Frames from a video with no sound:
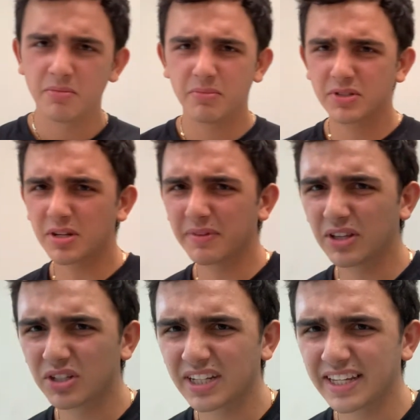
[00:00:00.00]
something that
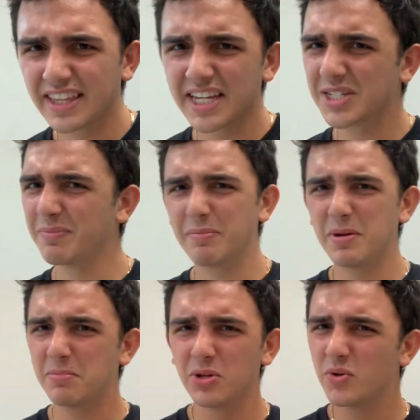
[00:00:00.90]
looks like this. It might
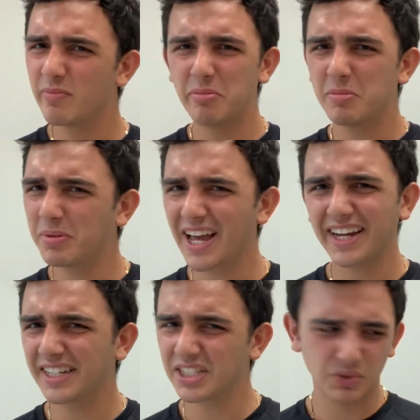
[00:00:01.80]
be blue, it might be
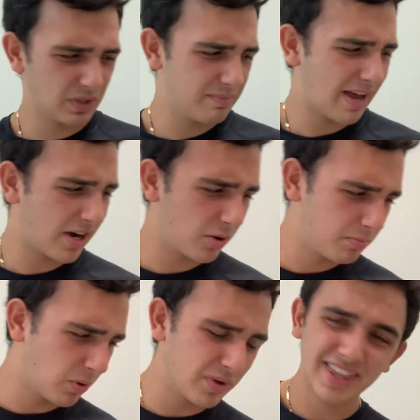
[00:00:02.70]
black, it doesn't really matter.
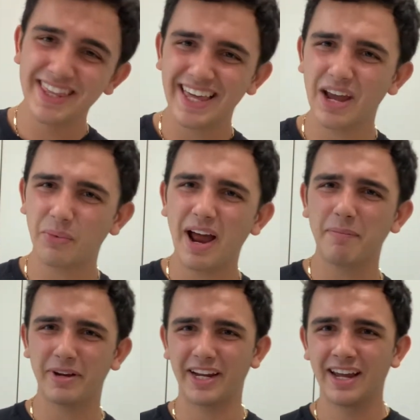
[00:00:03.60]
But within that
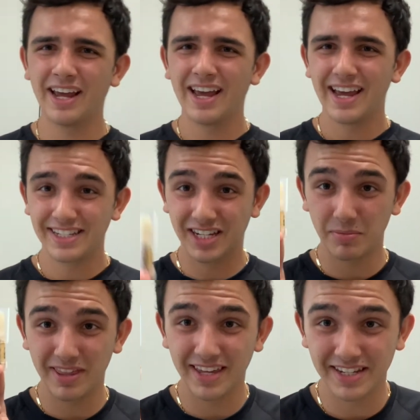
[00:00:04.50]
wrapping, it's
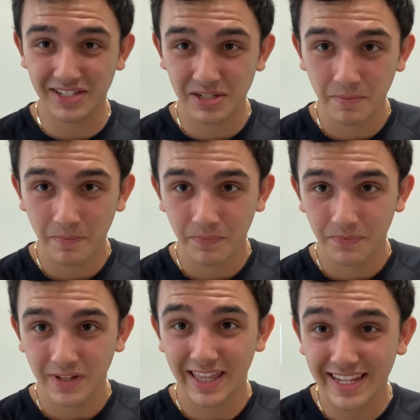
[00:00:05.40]
going to be this.
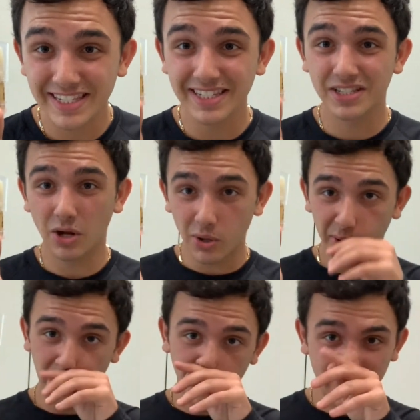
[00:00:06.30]
This is called
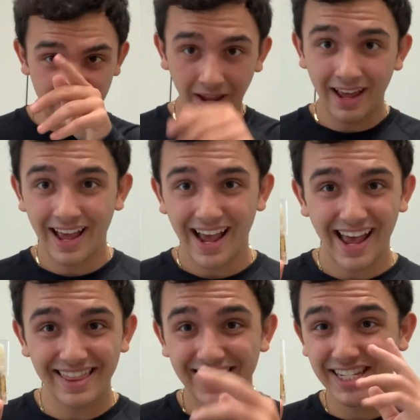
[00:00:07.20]
the reed,
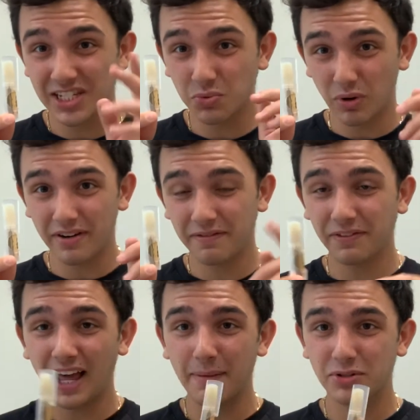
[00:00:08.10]
and this is what
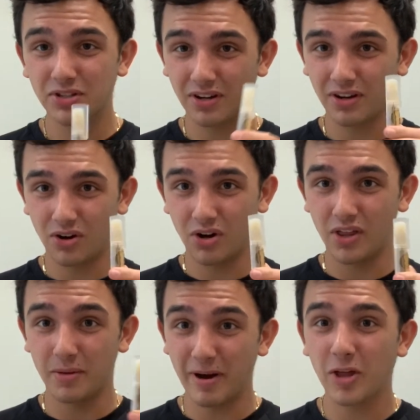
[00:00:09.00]
flaps
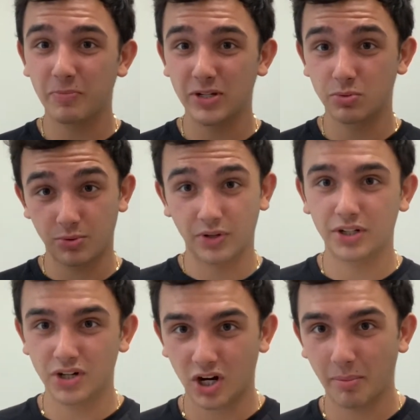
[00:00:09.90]
on the mouthpiece, which we're going to
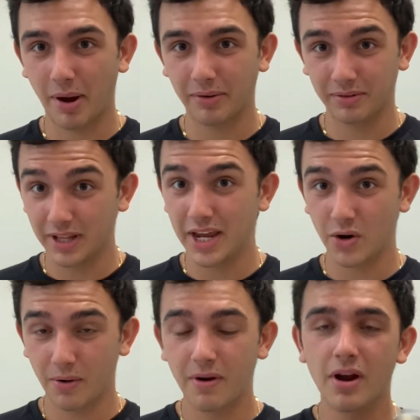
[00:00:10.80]
talk about
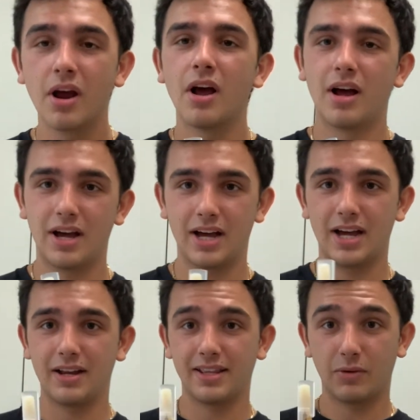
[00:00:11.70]
later,
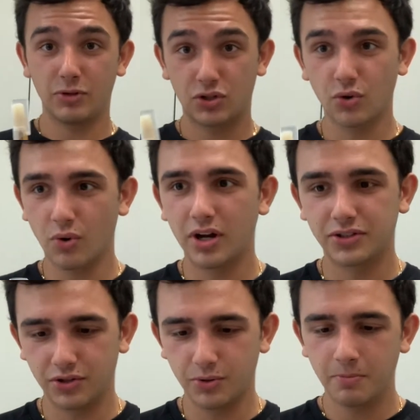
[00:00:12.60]
that we screw
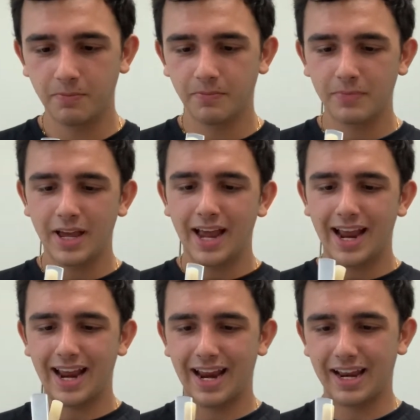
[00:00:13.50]
onto,
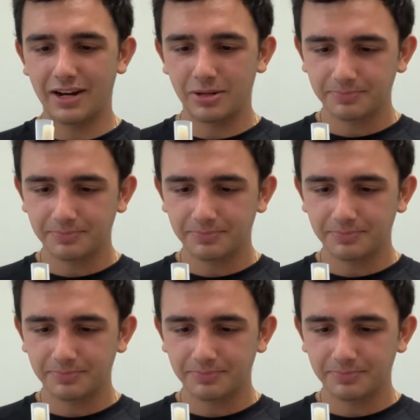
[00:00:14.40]
and